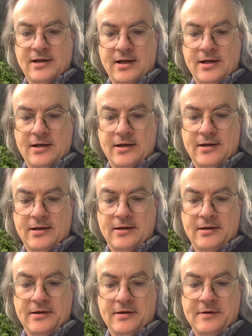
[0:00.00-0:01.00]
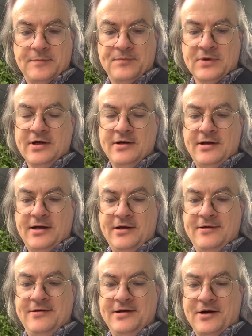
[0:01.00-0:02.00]

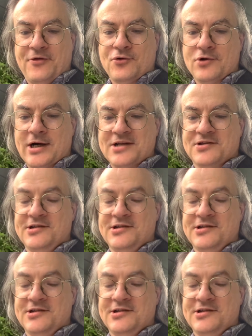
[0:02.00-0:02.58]
Thorgats the